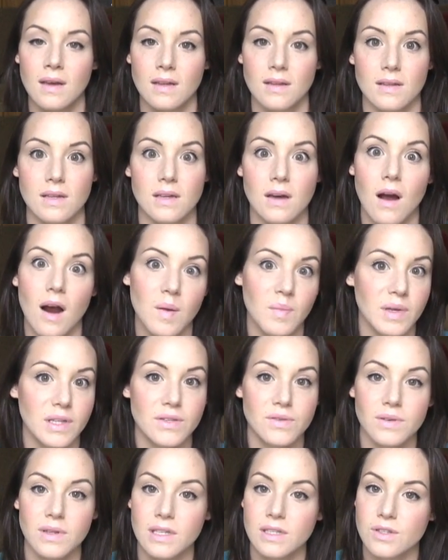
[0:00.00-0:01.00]
the
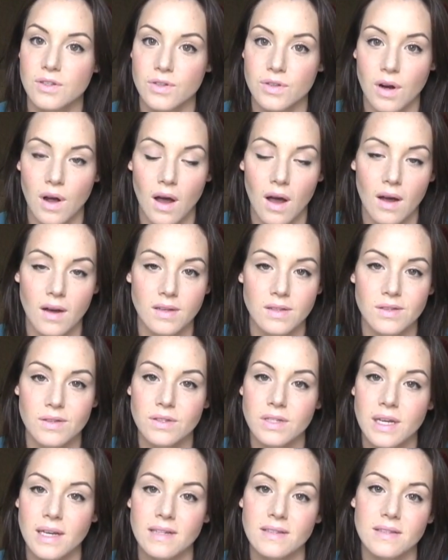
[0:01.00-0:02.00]
heartbeat's really strong, so
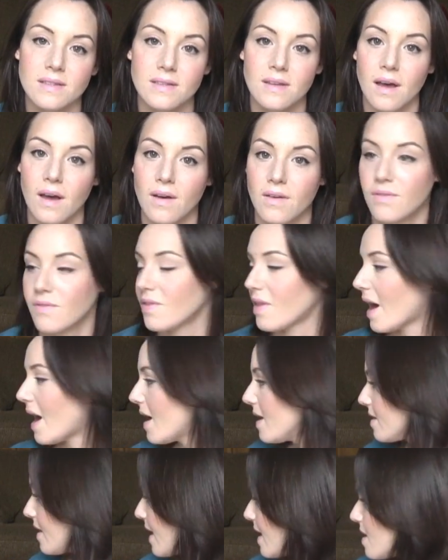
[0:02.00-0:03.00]
chances of
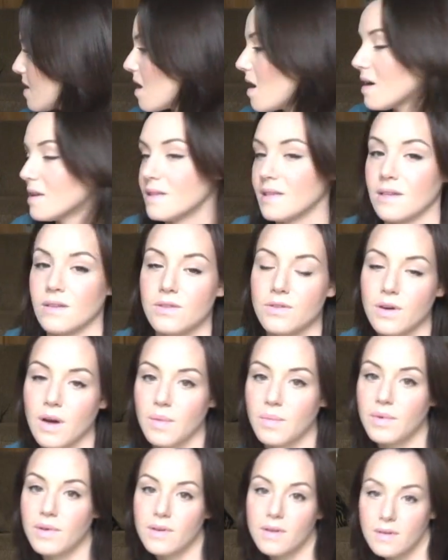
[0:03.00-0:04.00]
that causing
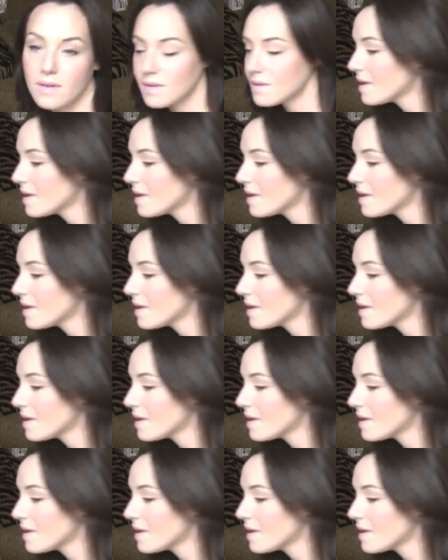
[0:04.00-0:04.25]
trouble,